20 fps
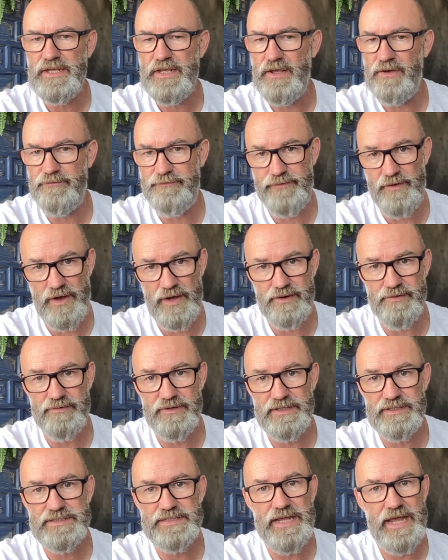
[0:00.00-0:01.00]

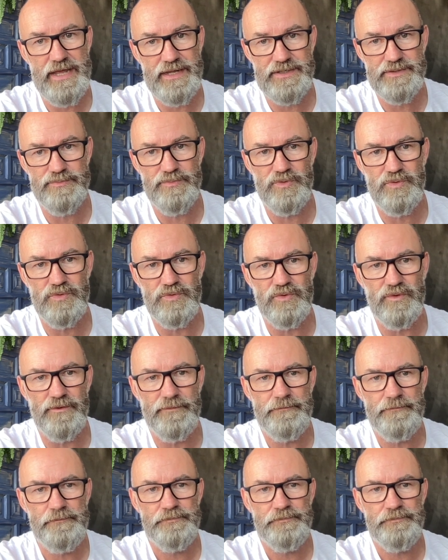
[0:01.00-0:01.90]
firings, and more.